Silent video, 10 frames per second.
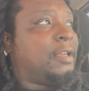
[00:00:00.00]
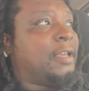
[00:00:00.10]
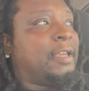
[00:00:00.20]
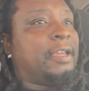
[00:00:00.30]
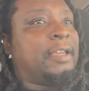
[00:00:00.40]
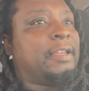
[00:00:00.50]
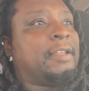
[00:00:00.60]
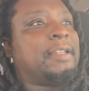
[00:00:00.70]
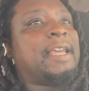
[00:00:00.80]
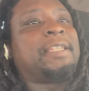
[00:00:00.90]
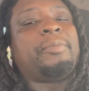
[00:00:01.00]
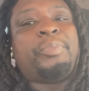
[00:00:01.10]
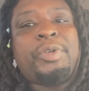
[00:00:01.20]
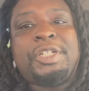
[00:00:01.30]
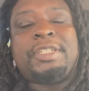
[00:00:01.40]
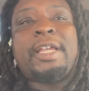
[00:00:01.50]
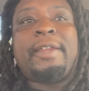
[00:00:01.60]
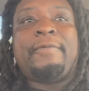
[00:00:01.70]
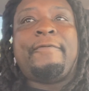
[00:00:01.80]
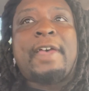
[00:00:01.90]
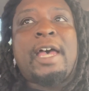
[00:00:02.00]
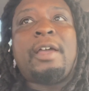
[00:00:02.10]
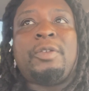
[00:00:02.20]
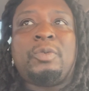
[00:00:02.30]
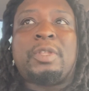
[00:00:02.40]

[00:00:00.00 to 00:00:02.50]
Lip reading: And that's appreciating value.